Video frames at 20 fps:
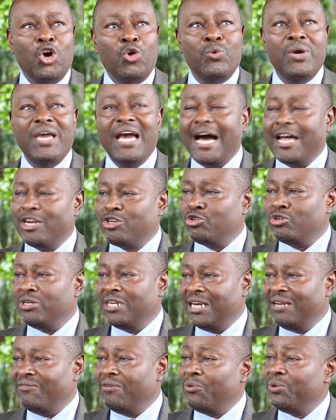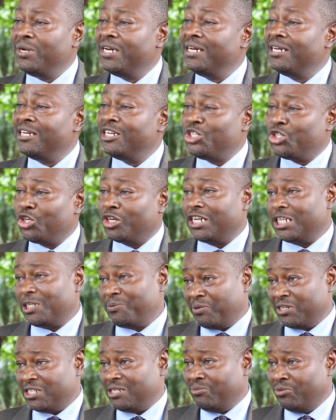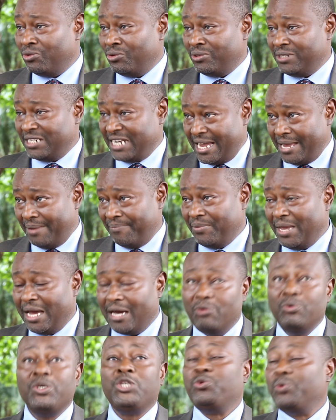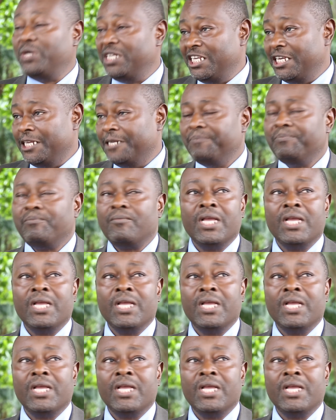we had to deliver within the shortest possible time, which we did.